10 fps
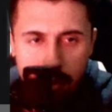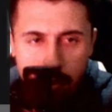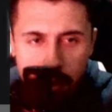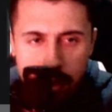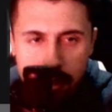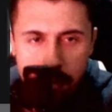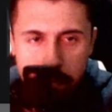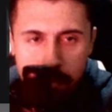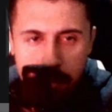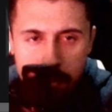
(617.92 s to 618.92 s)
with the
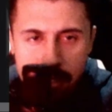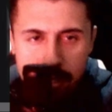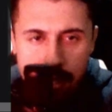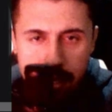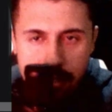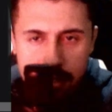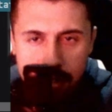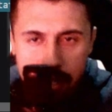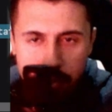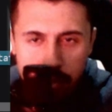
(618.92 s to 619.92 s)
payment status
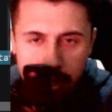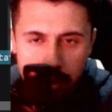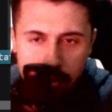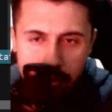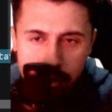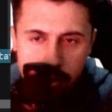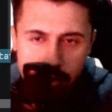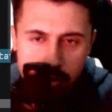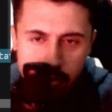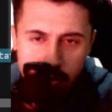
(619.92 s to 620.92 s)
that we are going
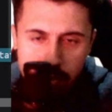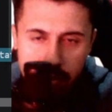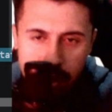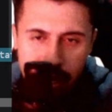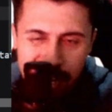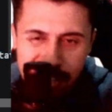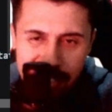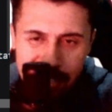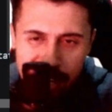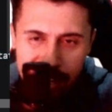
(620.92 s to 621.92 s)
to
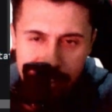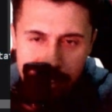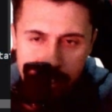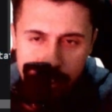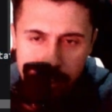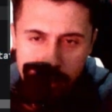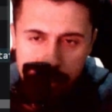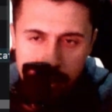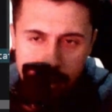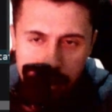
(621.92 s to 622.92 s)
assign
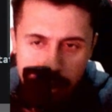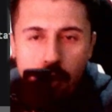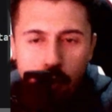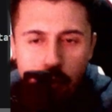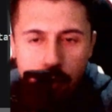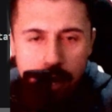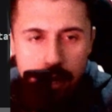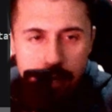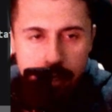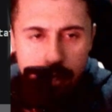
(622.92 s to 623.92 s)
here,
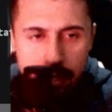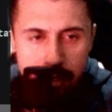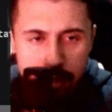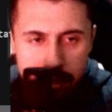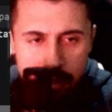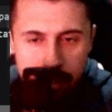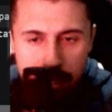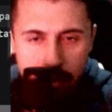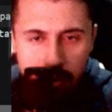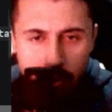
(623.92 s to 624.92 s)
where
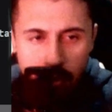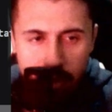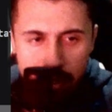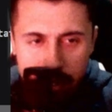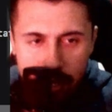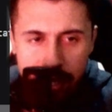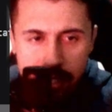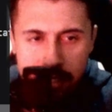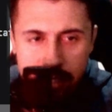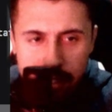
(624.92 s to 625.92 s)
the order
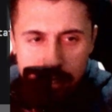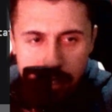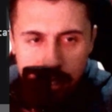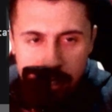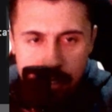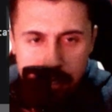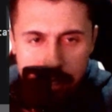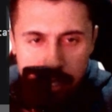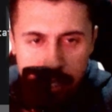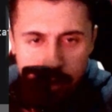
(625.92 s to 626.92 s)
ID is
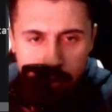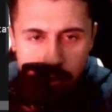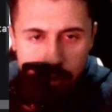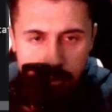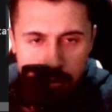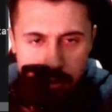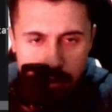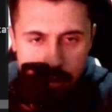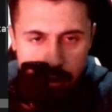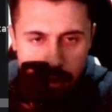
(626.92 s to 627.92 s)
equals